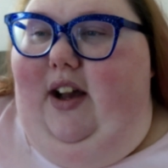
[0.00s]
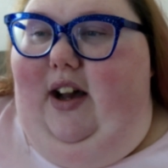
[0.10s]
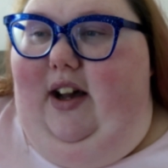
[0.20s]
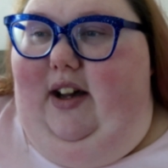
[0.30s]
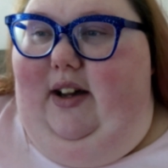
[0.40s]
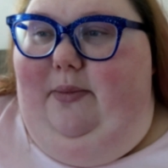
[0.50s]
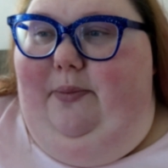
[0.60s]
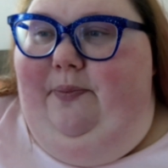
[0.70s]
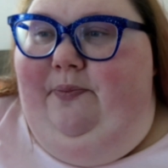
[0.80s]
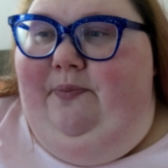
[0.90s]

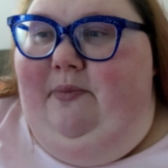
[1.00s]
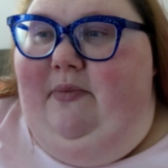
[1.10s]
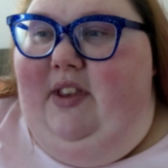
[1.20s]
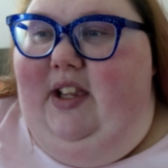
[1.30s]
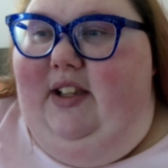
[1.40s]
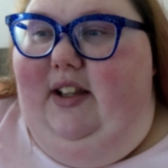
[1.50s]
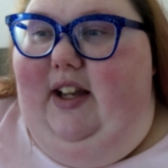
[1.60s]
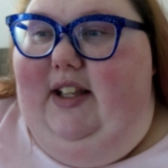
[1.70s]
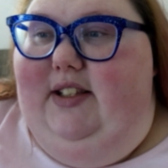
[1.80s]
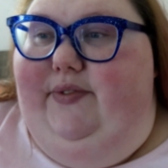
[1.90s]
Um,
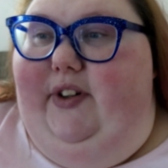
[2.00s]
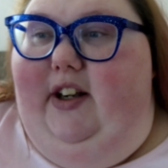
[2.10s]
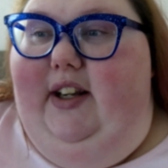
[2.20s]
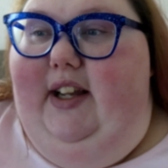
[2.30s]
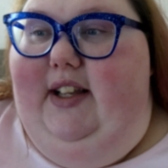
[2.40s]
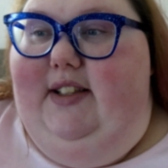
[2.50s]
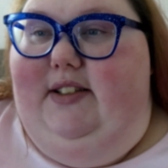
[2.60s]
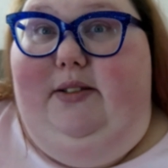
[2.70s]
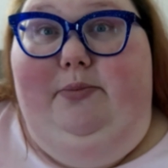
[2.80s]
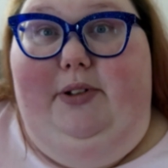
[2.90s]
as far as
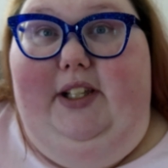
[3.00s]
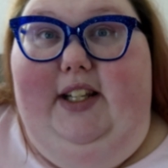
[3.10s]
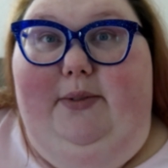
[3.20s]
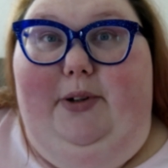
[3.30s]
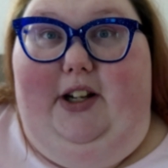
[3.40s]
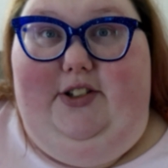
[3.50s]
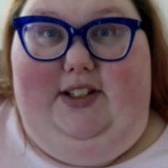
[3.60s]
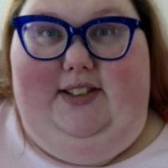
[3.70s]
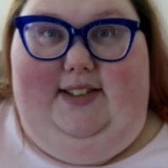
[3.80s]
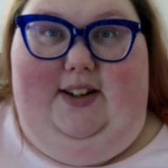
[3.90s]
completed
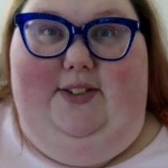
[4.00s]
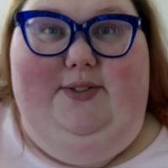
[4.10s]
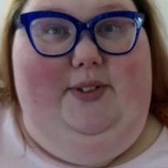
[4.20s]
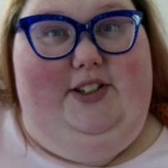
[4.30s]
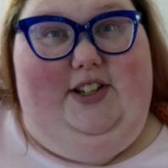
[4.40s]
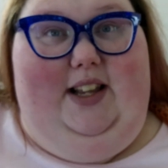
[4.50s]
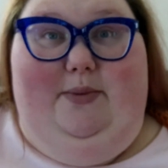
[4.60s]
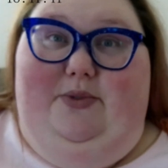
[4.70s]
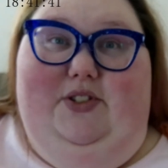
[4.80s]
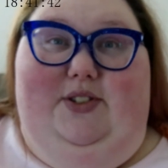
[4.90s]
projects go, which I
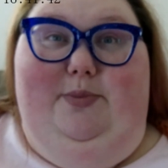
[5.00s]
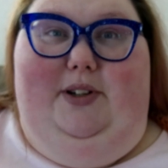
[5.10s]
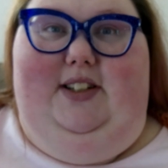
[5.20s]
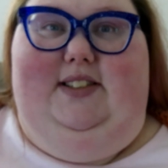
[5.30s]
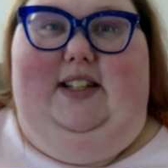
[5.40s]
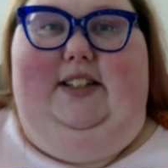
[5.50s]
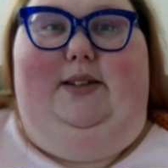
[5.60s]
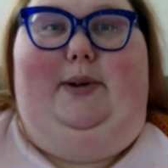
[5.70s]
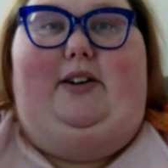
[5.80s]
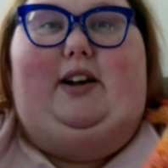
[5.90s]
am super excited
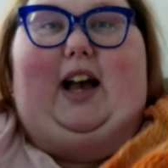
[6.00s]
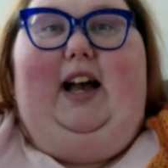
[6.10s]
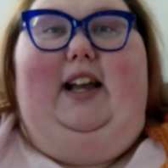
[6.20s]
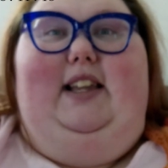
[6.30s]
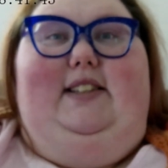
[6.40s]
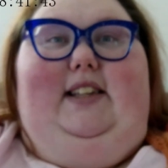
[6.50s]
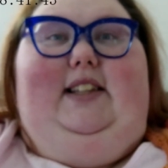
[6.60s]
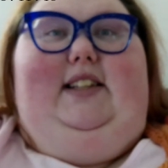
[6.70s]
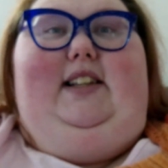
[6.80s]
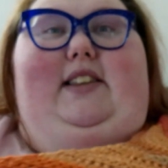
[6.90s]
about, I
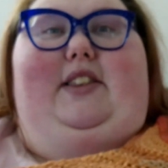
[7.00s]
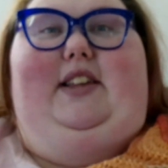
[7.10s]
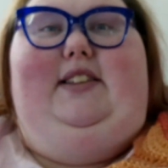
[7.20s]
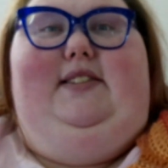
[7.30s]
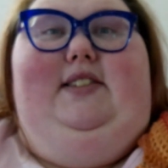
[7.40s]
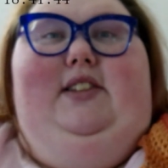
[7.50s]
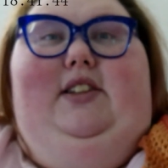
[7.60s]
did this